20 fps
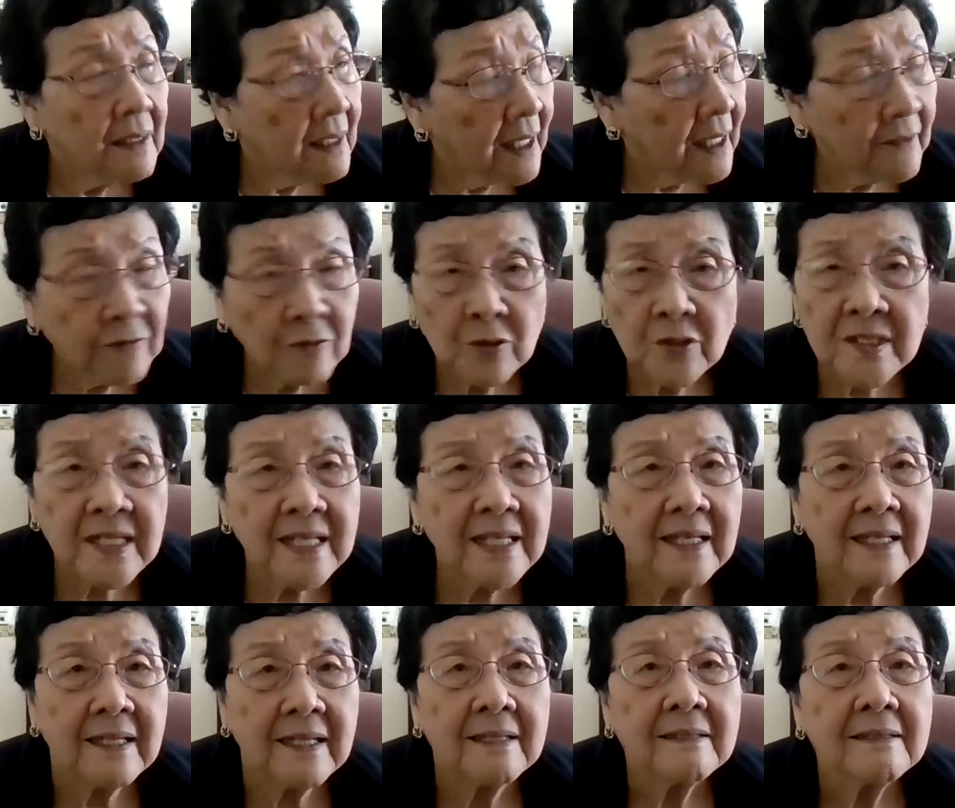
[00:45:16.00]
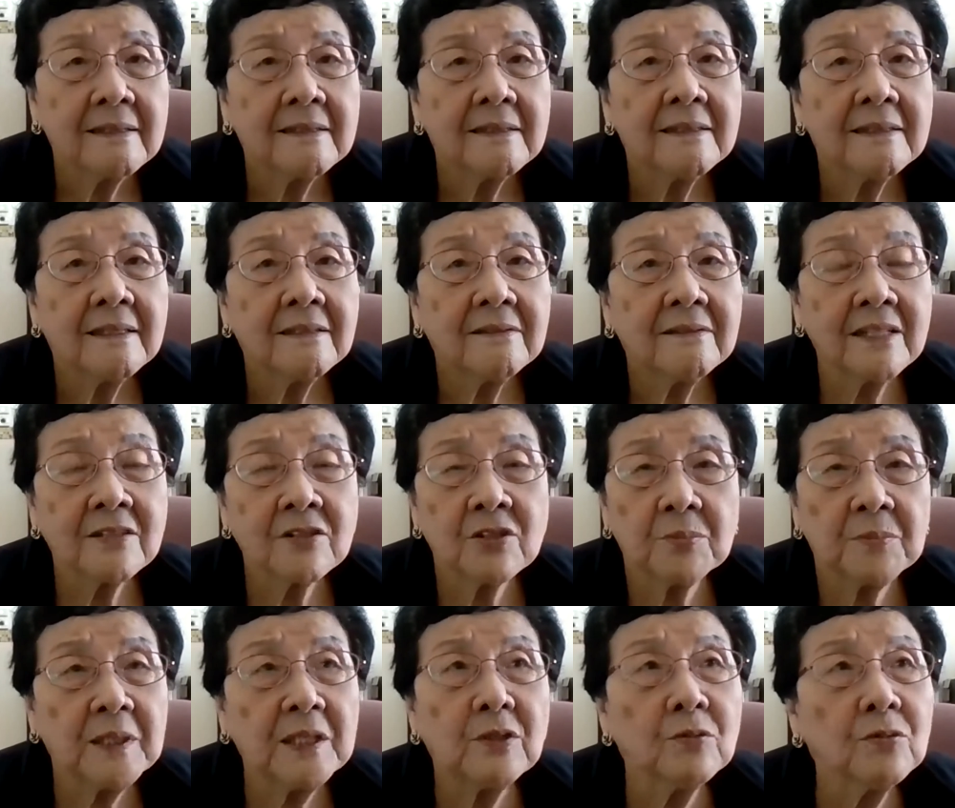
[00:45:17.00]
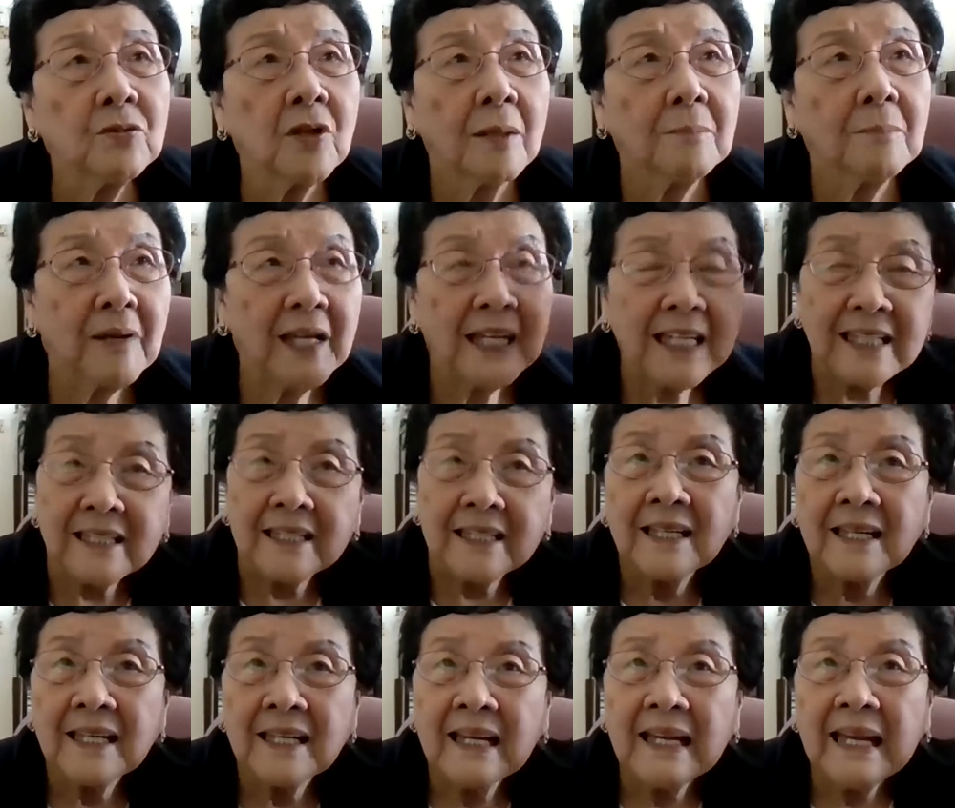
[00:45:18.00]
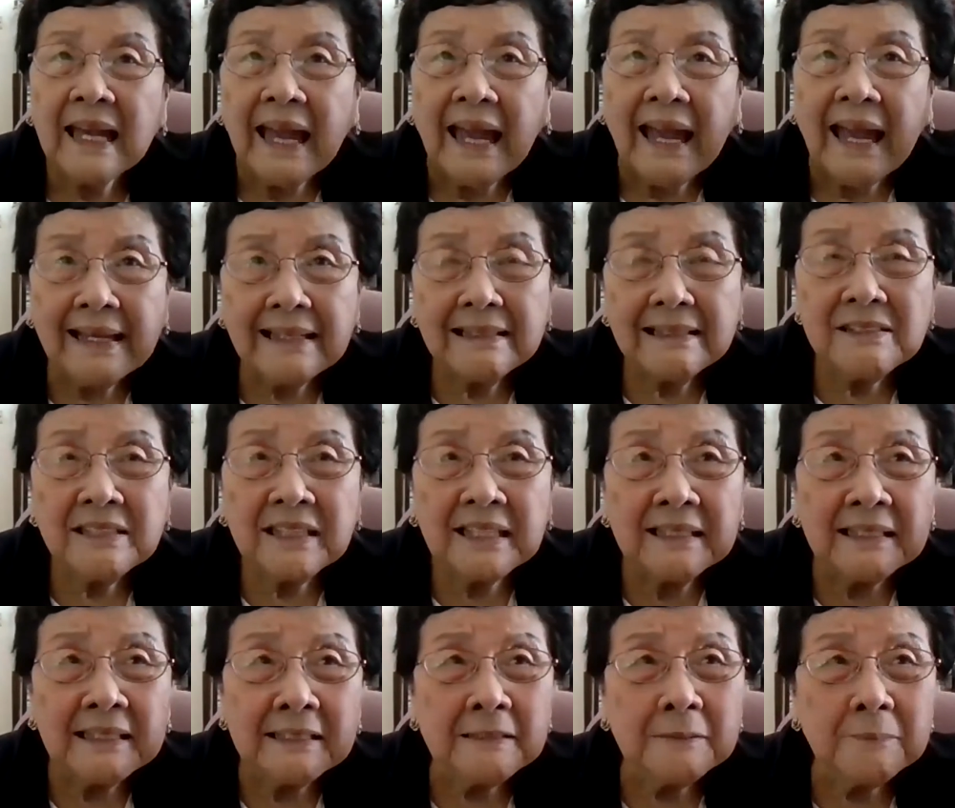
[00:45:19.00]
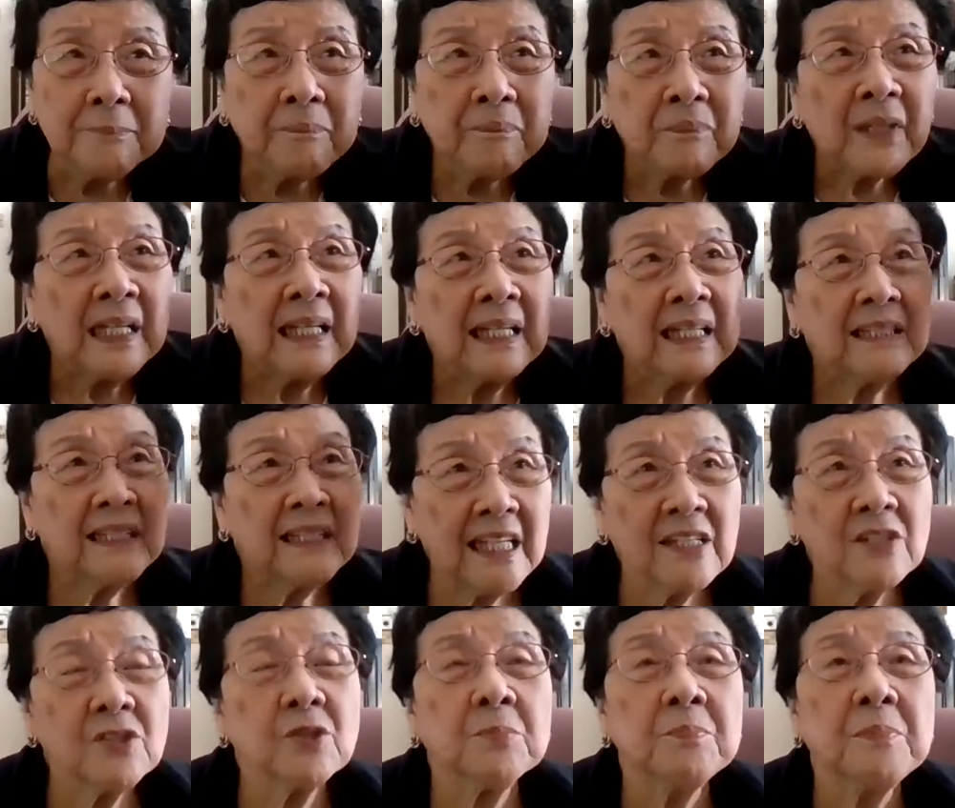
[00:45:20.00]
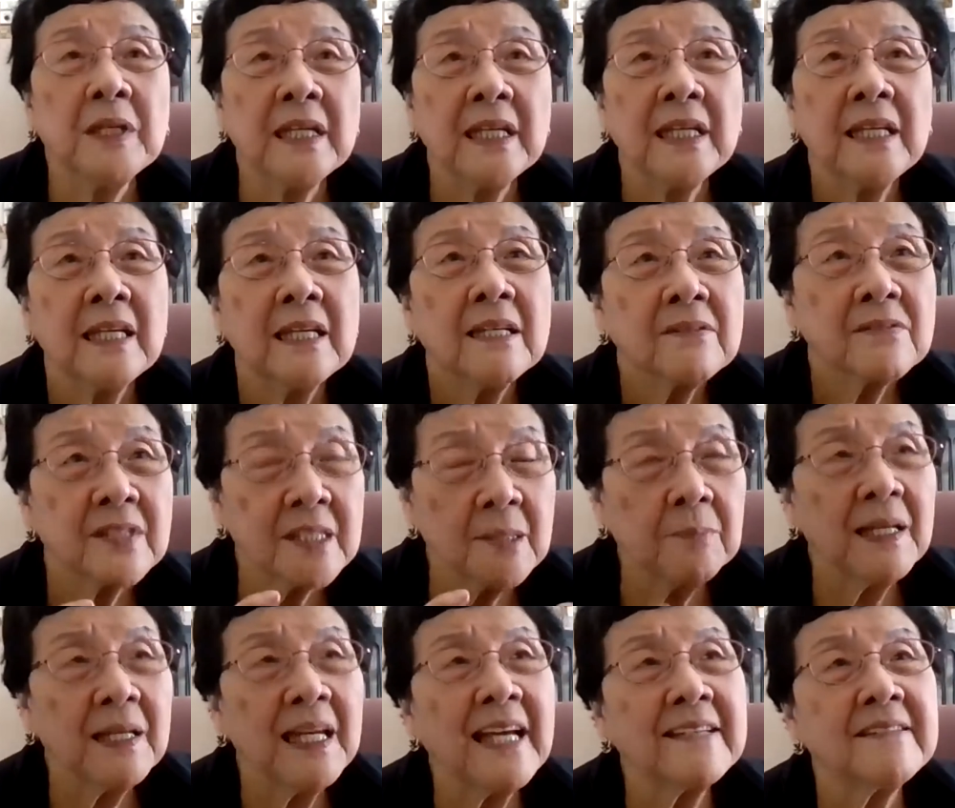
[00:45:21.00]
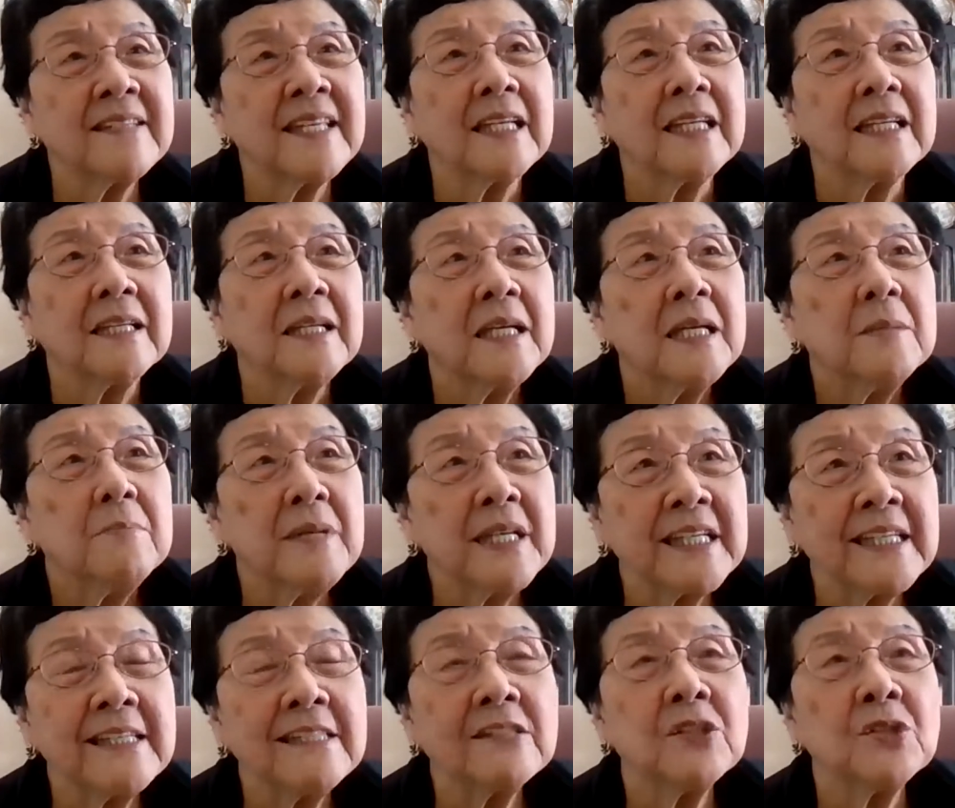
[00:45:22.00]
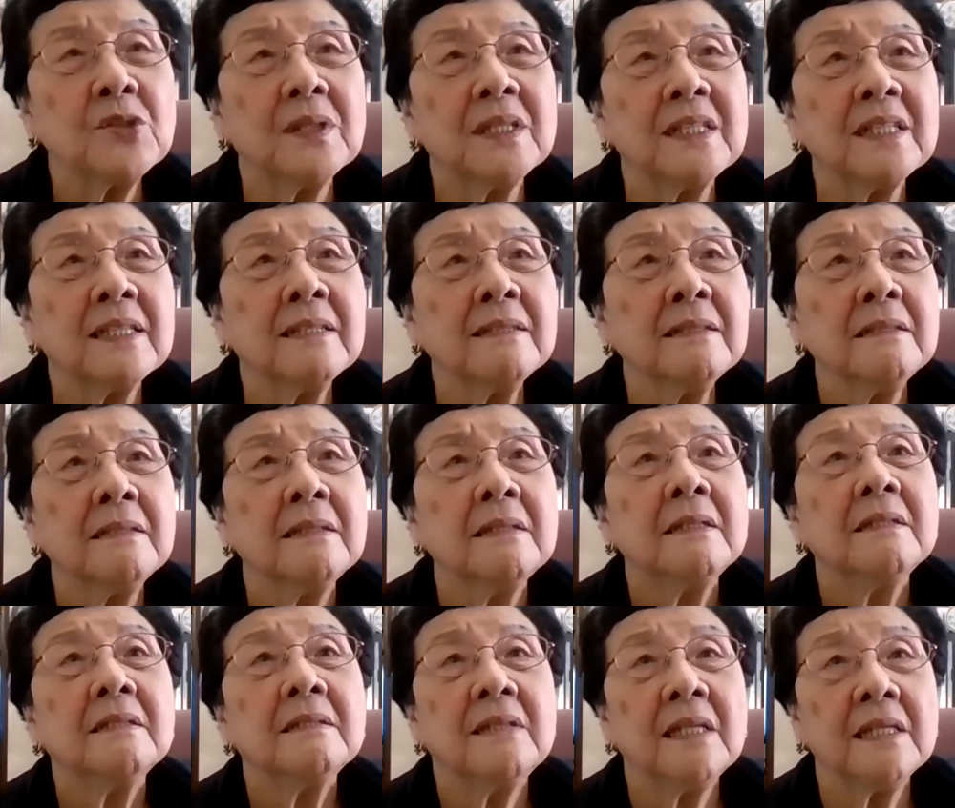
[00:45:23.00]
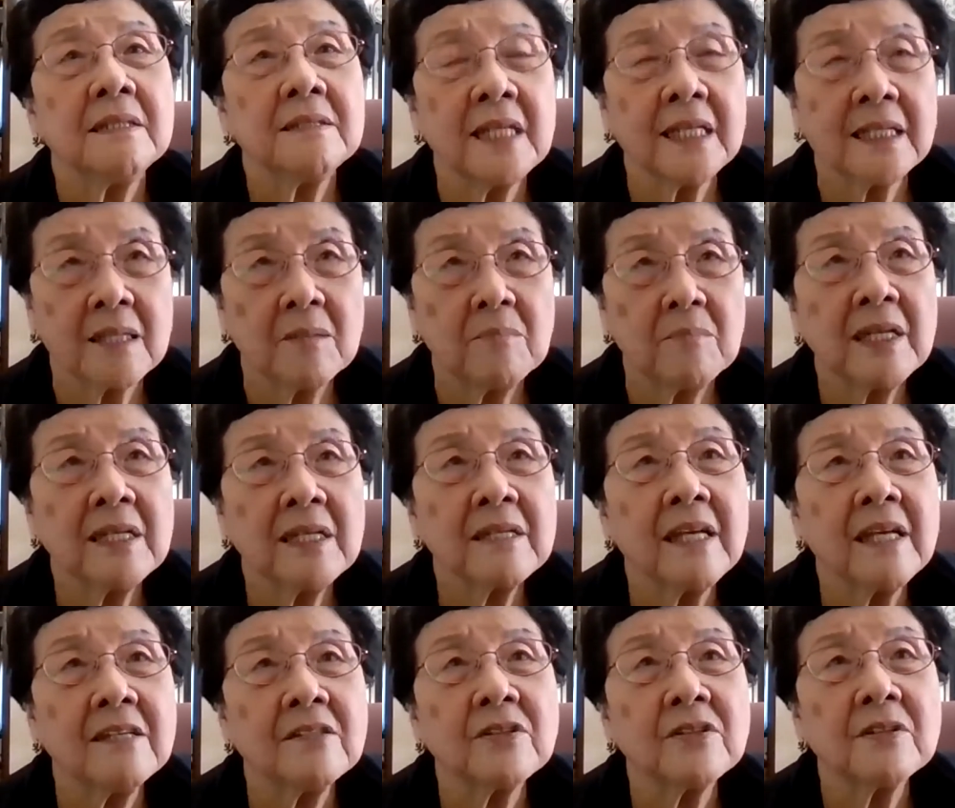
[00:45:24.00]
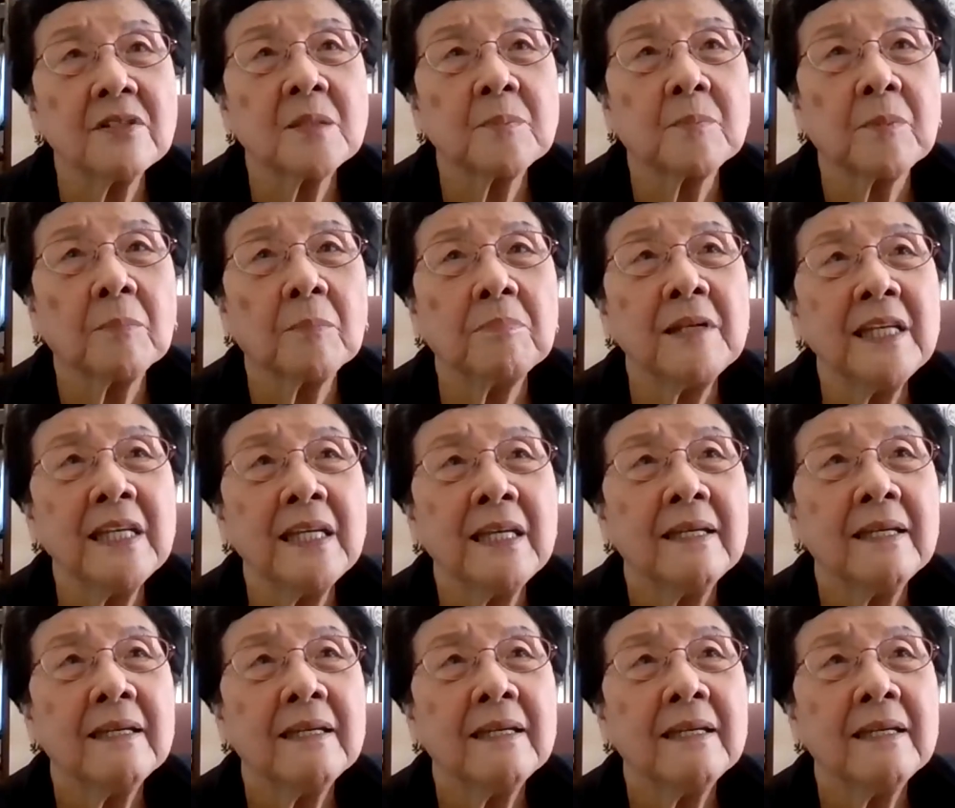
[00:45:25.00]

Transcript: FOC. There should be no complaint. And they should be stabilizing, making sure they take the medications properly,